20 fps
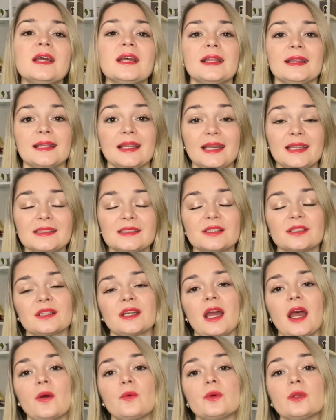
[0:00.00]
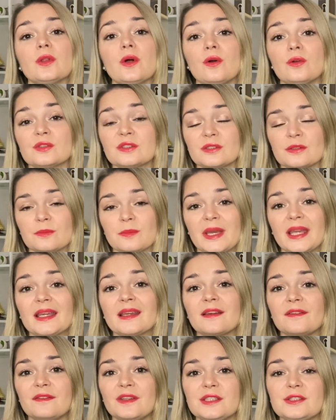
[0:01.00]
later I will also
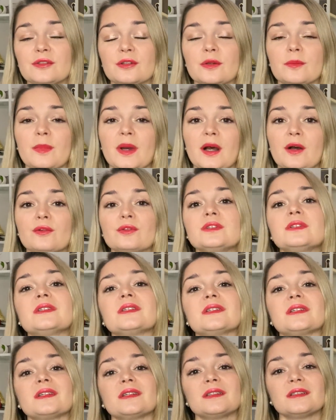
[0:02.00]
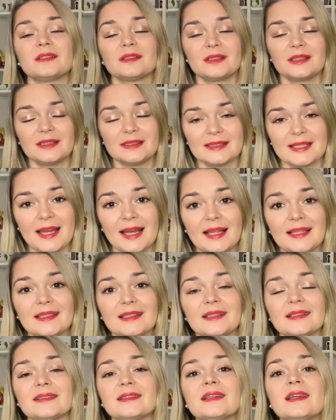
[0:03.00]
make a video about
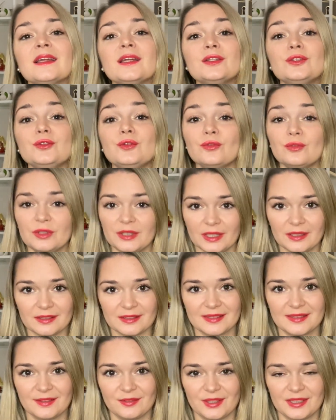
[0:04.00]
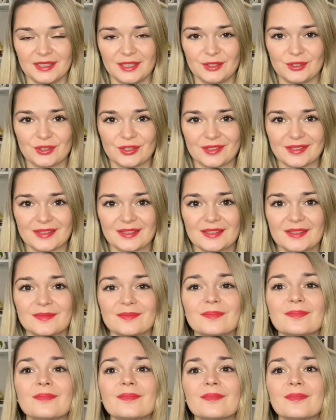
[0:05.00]
Italian New Year's traditions.
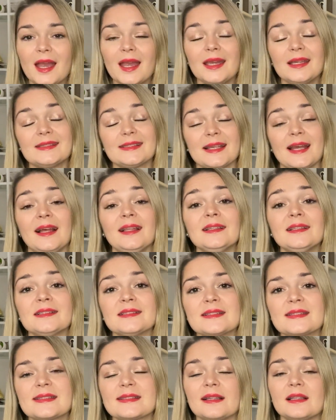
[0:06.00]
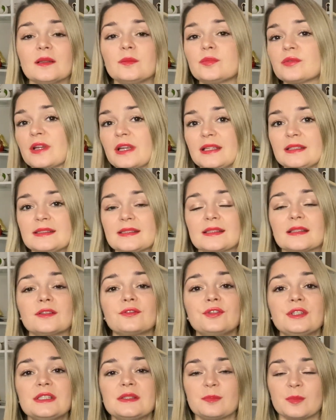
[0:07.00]
Italians celebrate
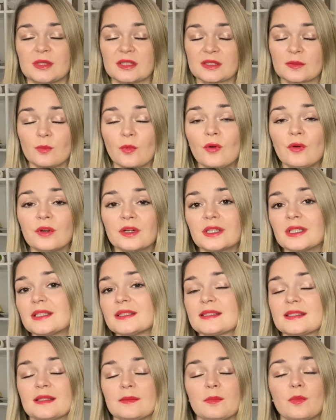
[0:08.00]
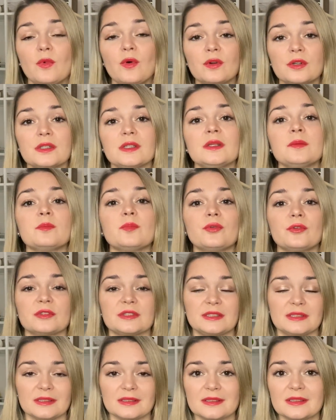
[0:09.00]
Christmas more, it's a more
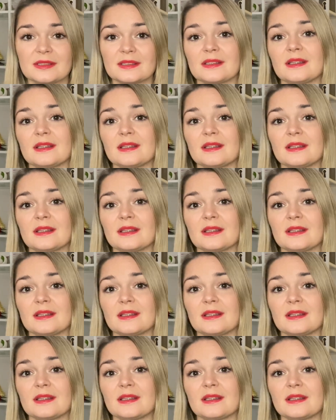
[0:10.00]
important